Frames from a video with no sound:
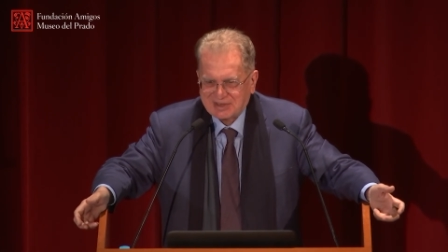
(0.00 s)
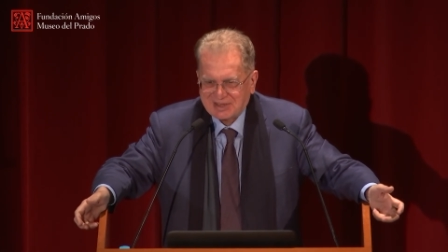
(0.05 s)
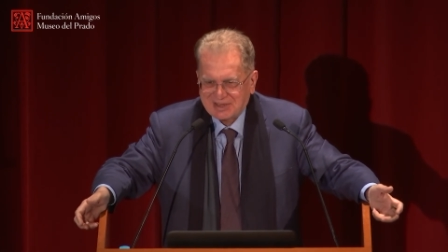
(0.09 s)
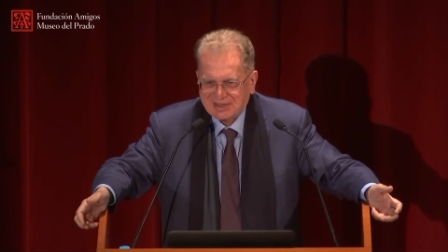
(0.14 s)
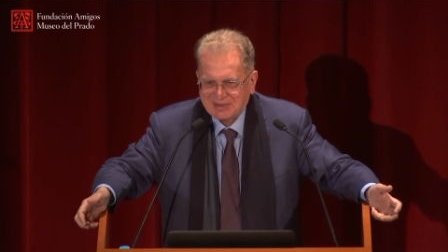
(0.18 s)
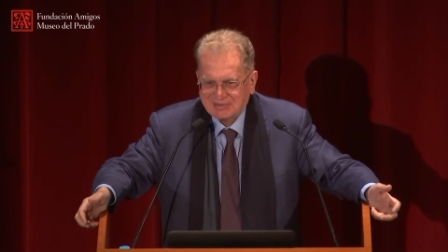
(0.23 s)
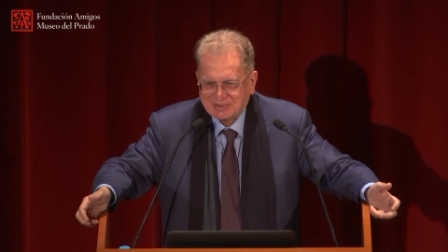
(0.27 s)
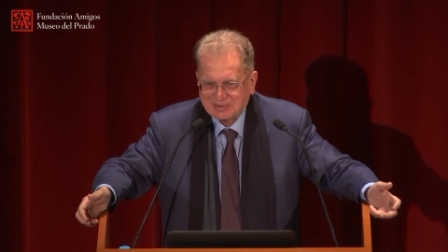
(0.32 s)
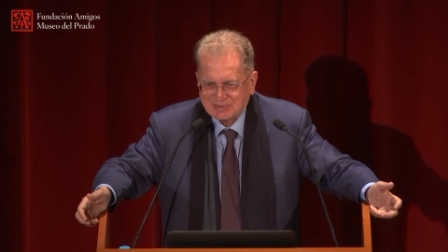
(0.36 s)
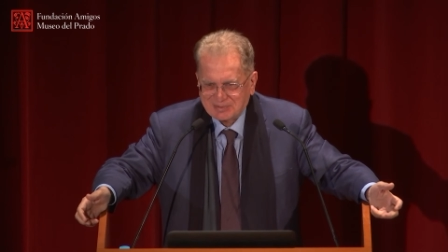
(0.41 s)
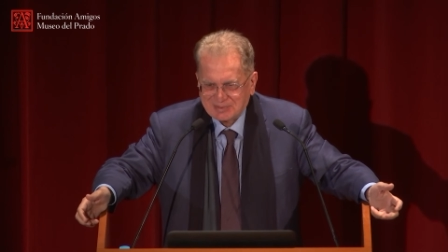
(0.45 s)
I
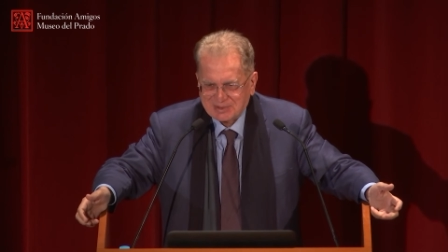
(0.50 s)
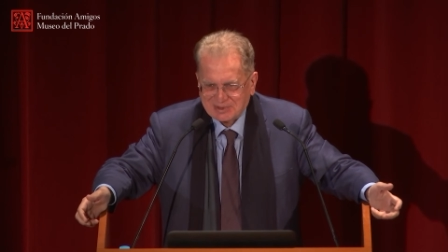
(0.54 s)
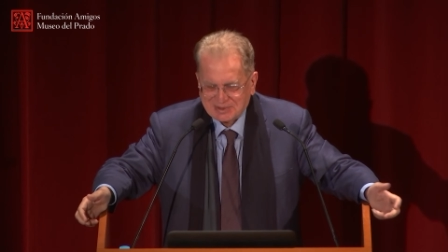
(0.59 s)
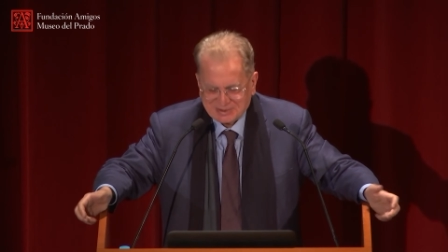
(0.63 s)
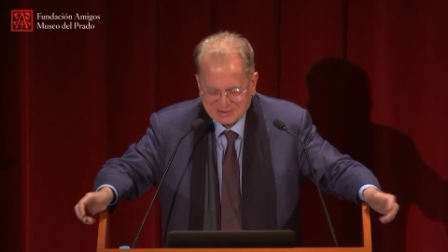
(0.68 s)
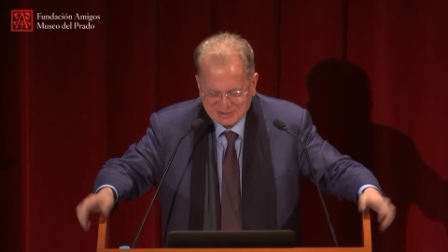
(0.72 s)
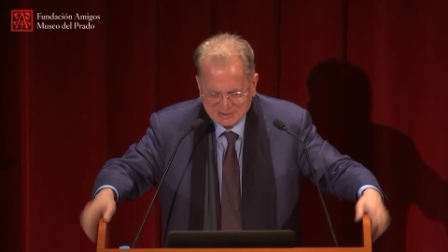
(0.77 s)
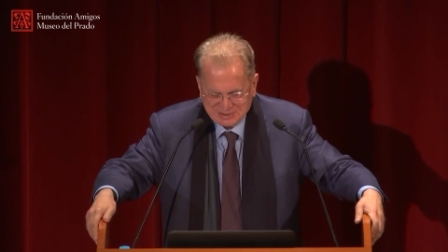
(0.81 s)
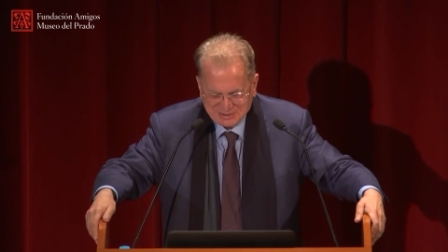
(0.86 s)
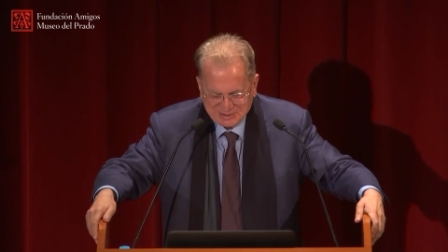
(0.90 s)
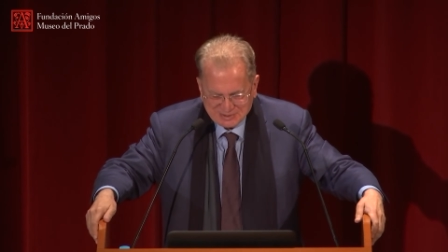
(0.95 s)
have to be
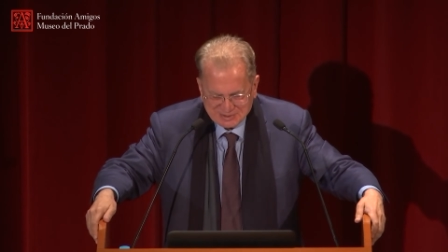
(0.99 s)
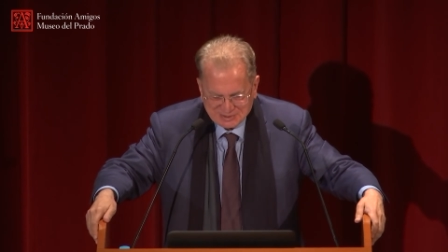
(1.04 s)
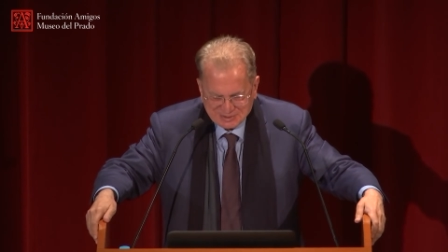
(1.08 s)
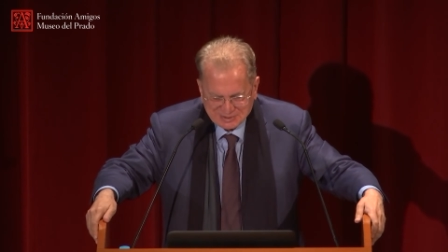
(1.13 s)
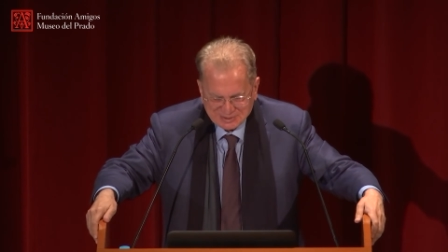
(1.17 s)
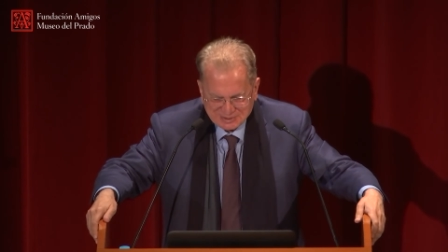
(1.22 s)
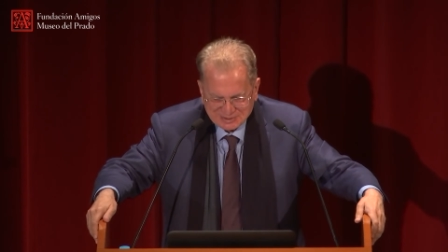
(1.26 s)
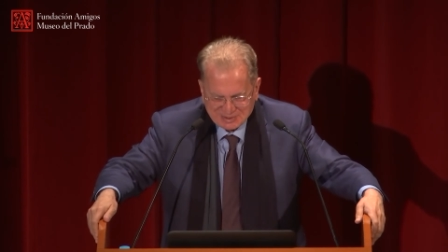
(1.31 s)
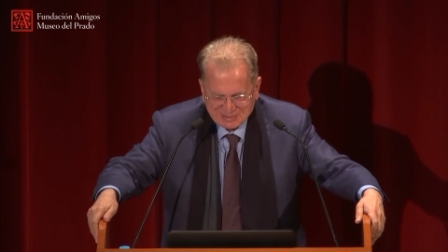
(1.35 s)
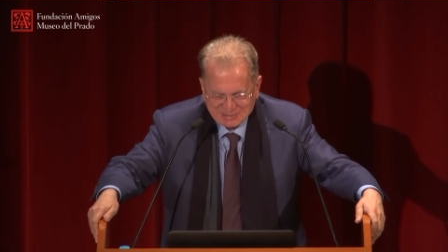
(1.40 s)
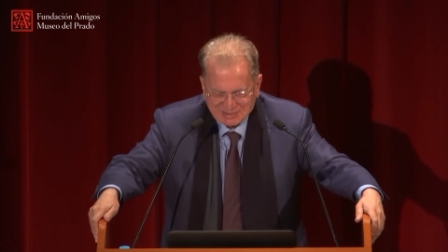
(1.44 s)

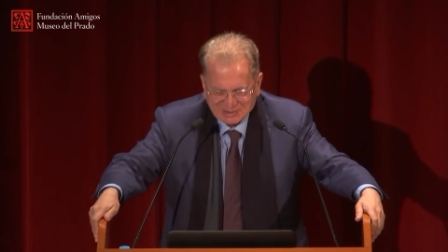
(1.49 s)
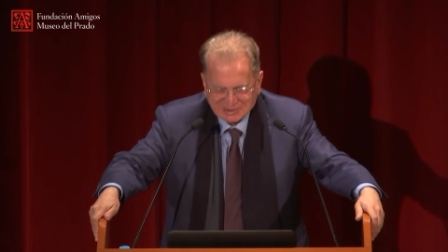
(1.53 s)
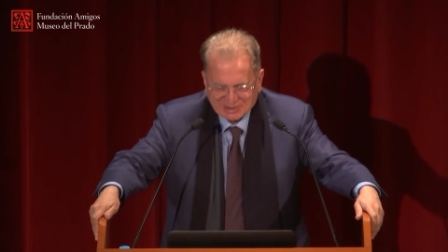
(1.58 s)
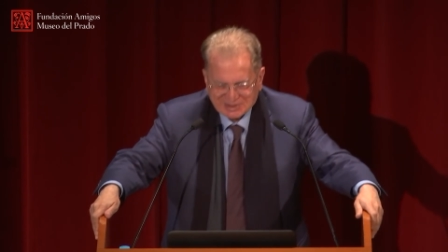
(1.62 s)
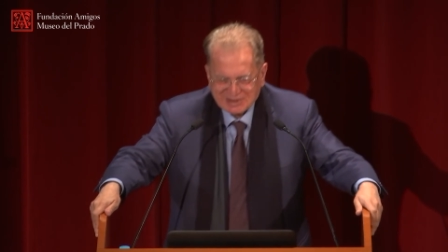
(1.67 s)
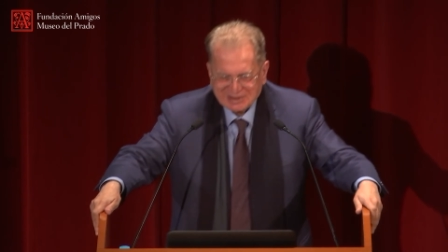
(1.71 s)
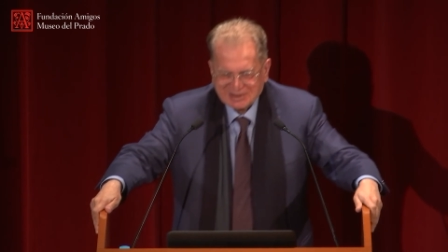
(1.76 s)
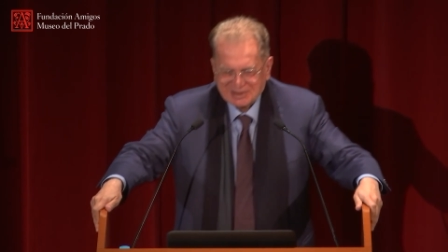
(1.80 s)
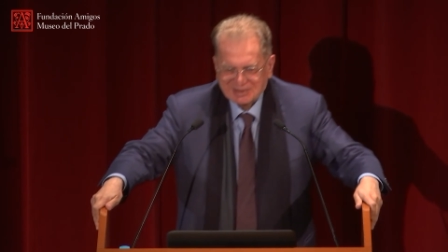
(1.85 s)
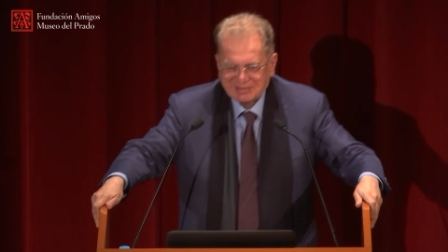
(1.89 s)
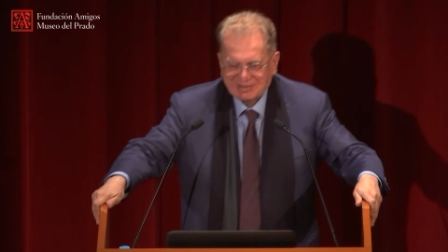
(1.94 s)

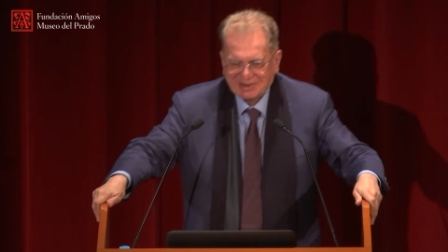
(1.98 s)
democratic.